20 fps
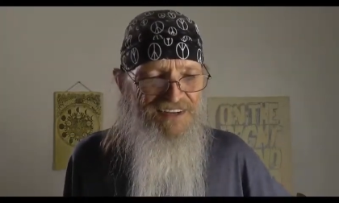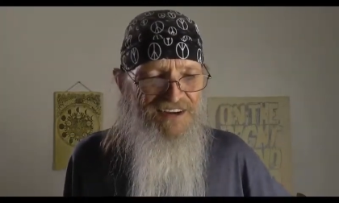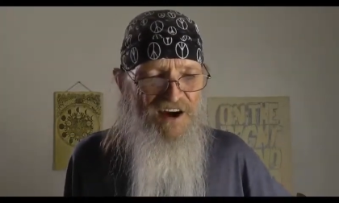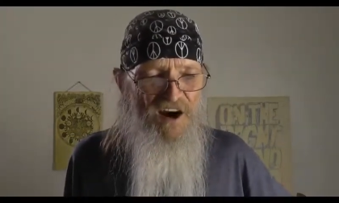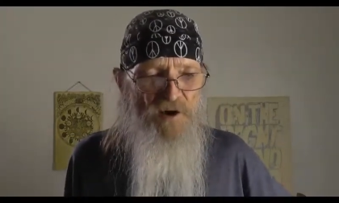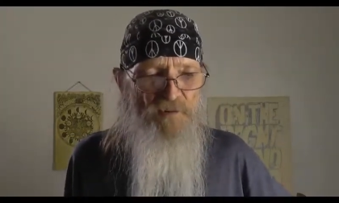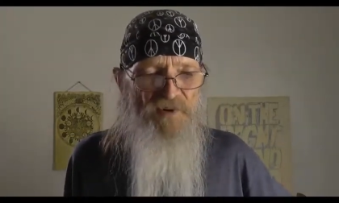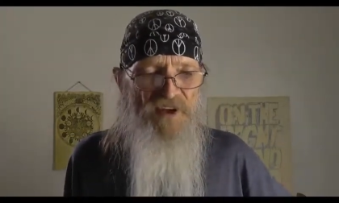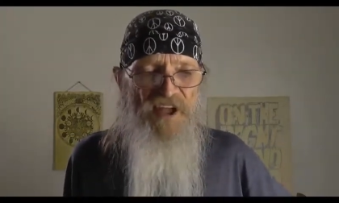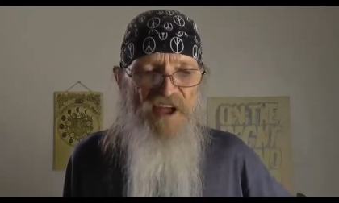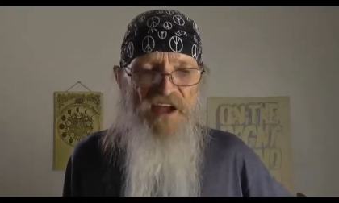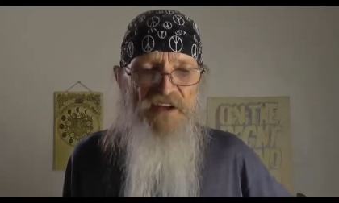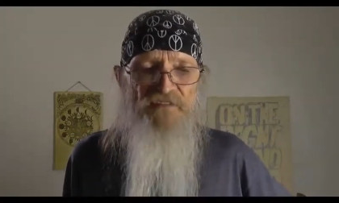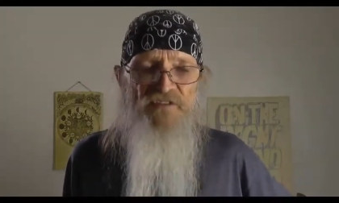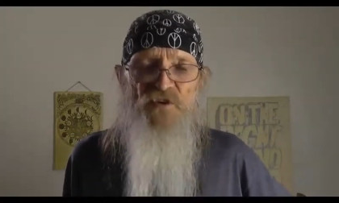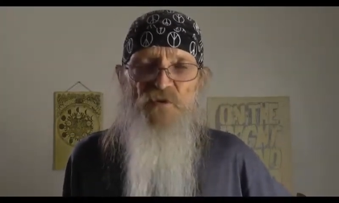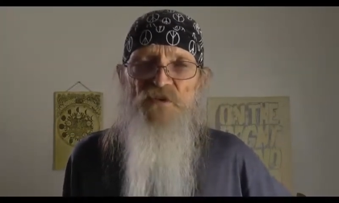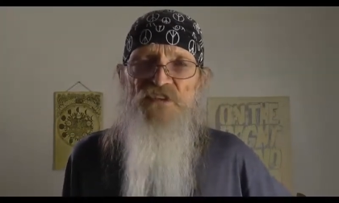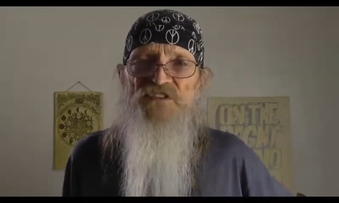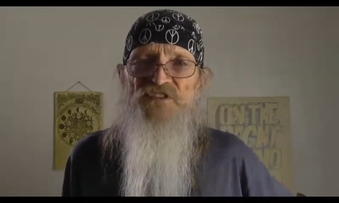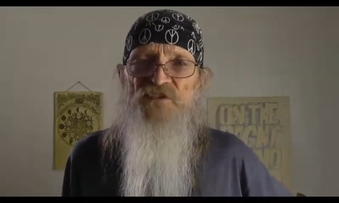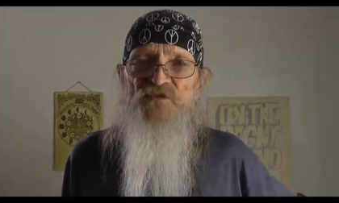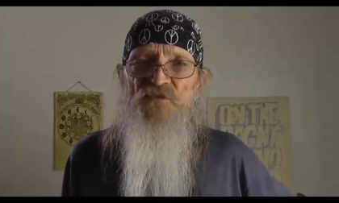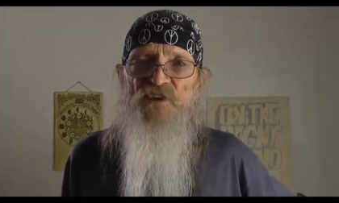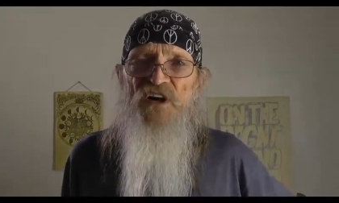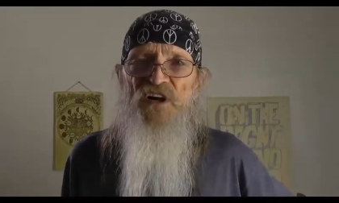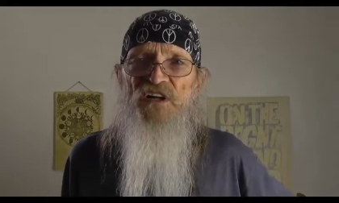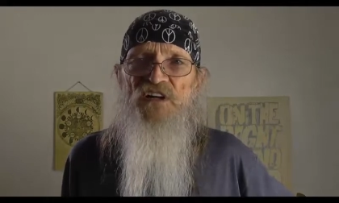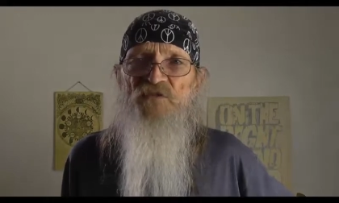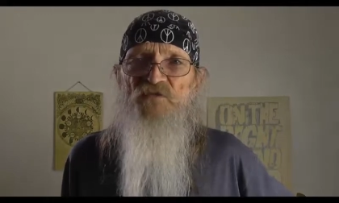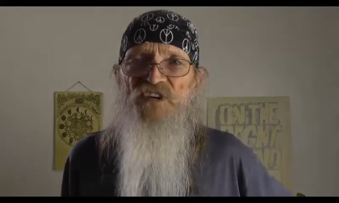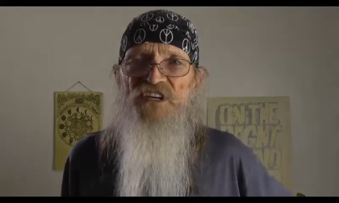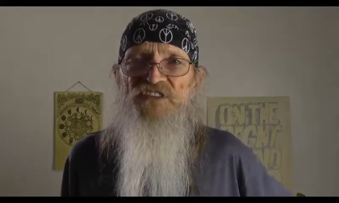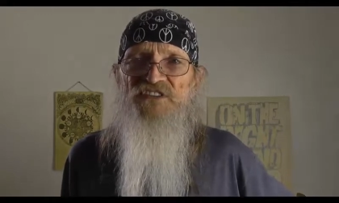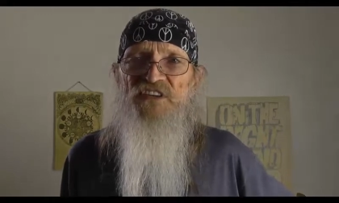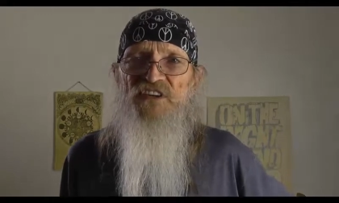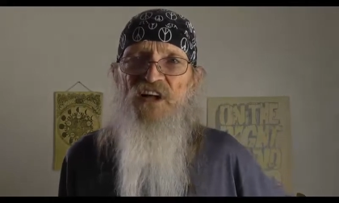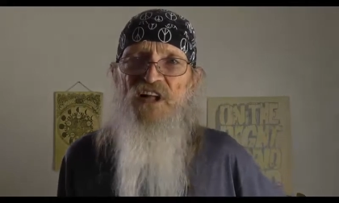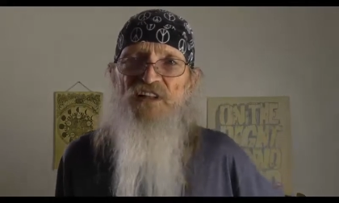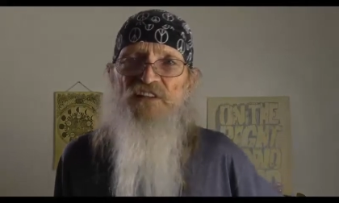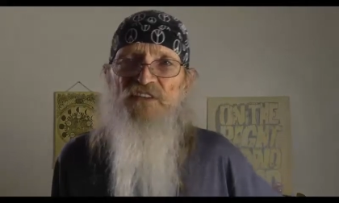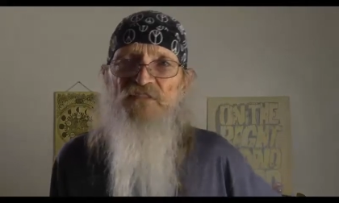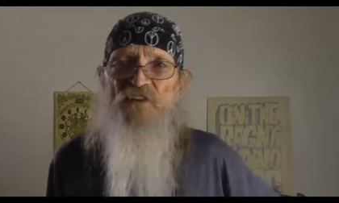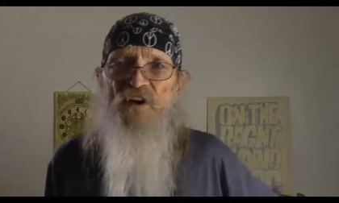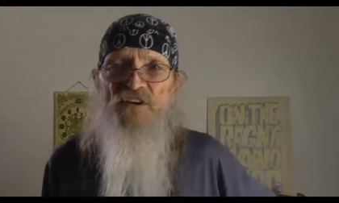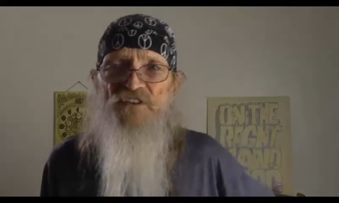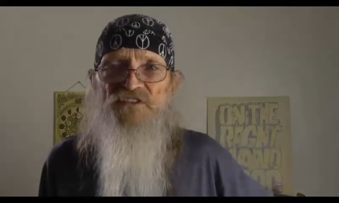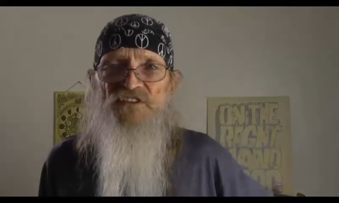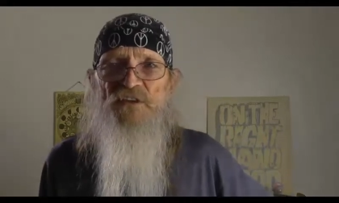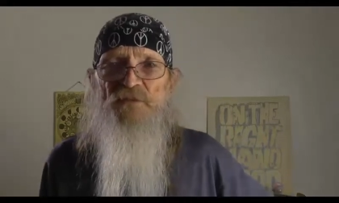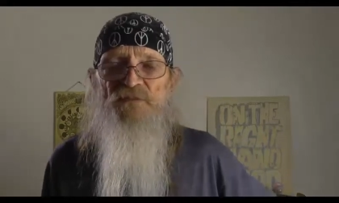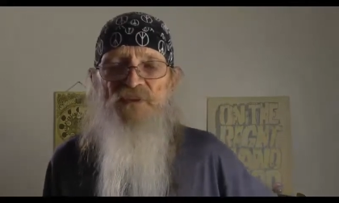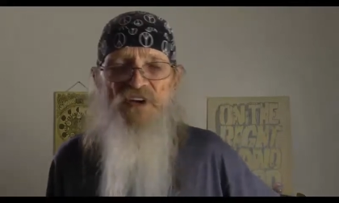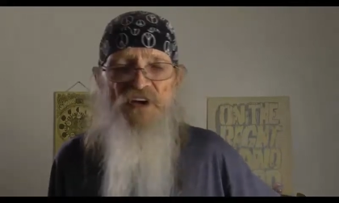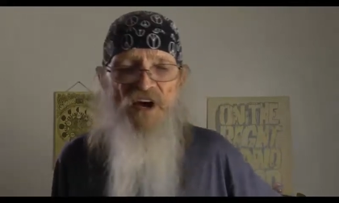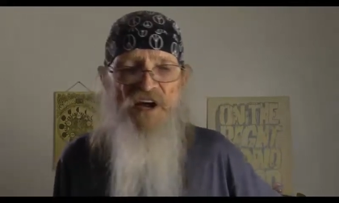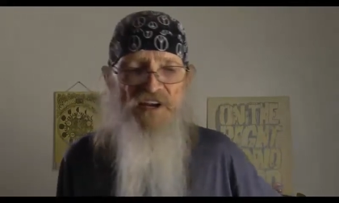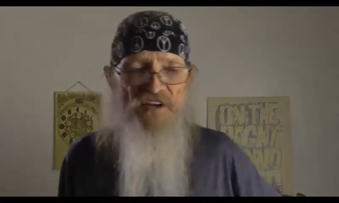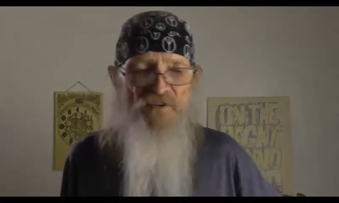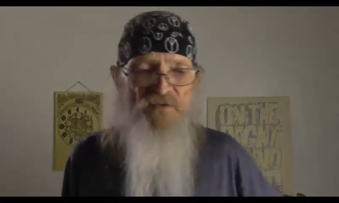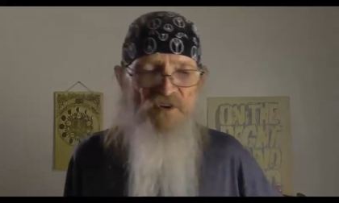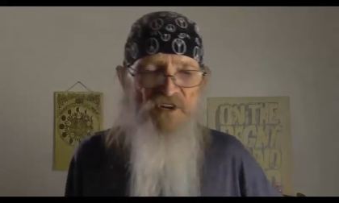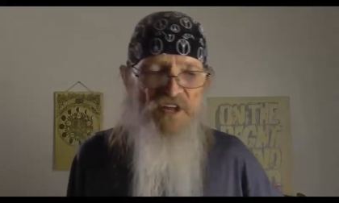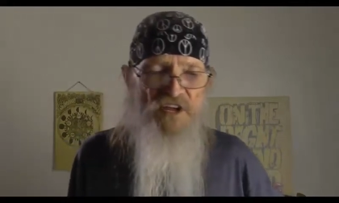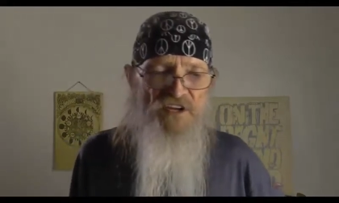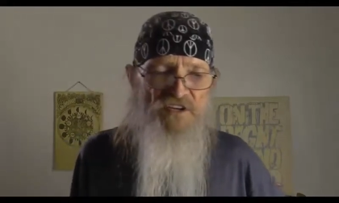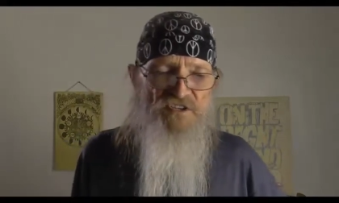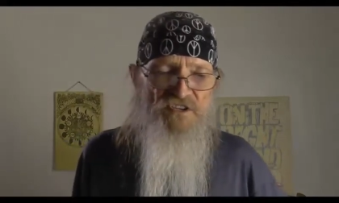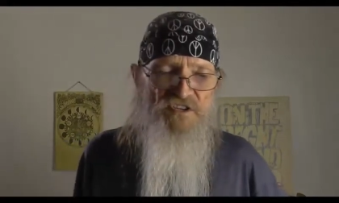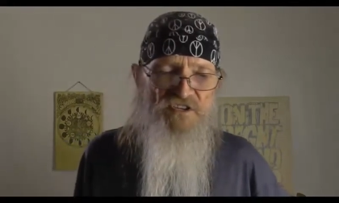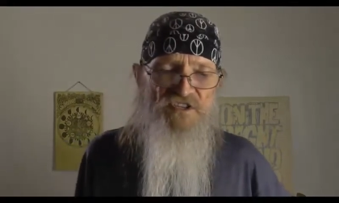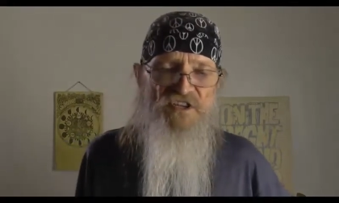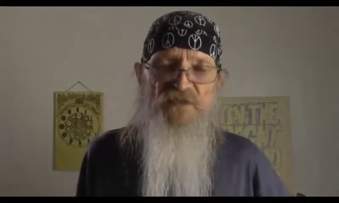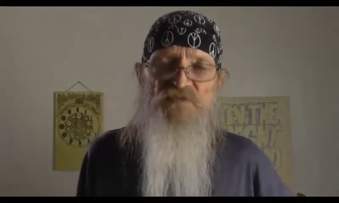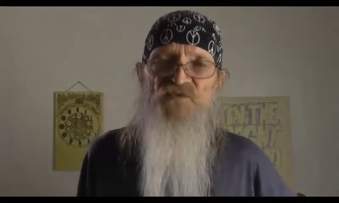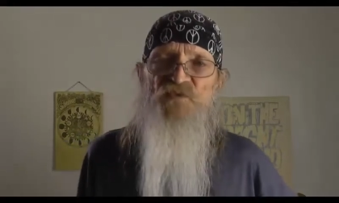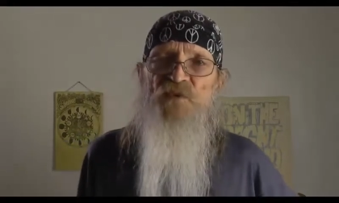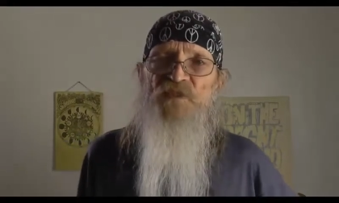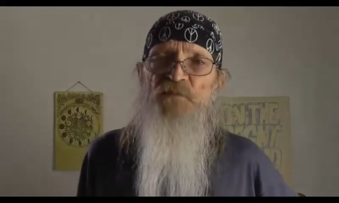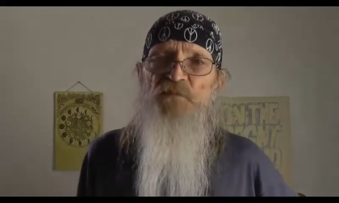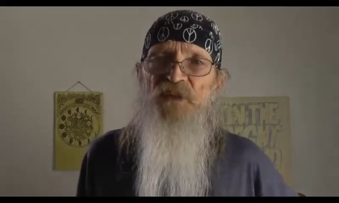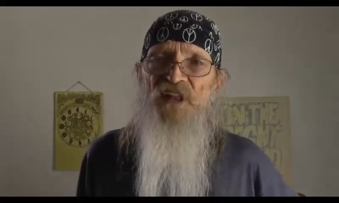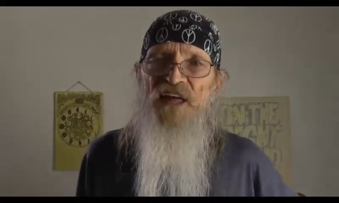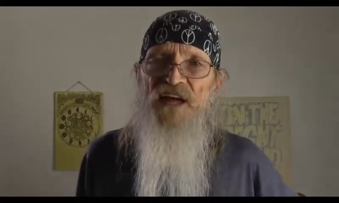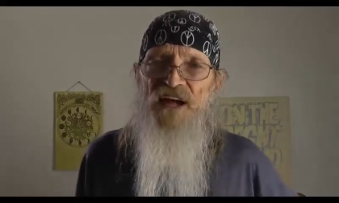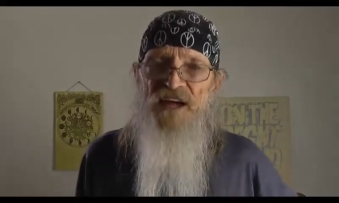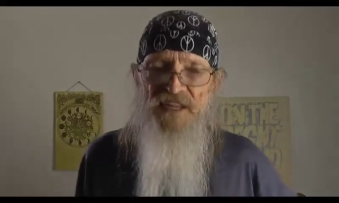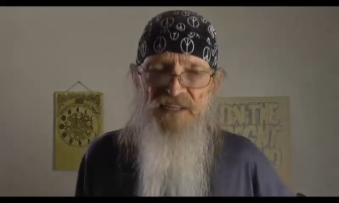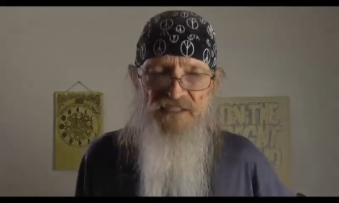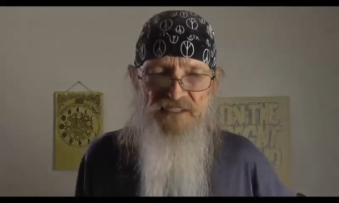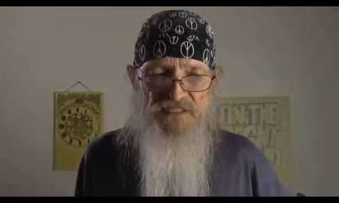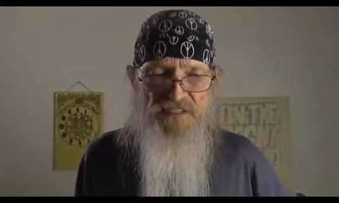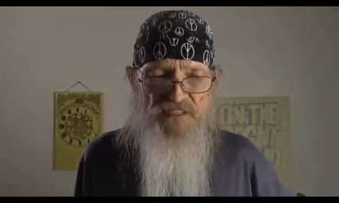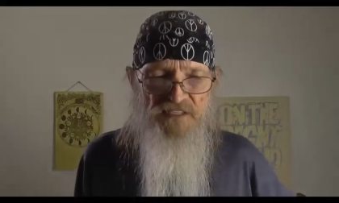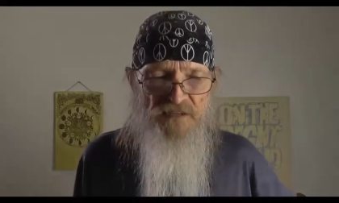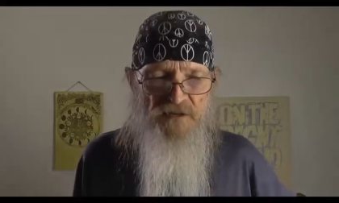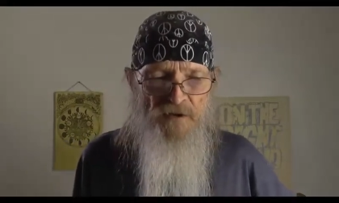our behavior was the result of our symbiotic relationships with plants.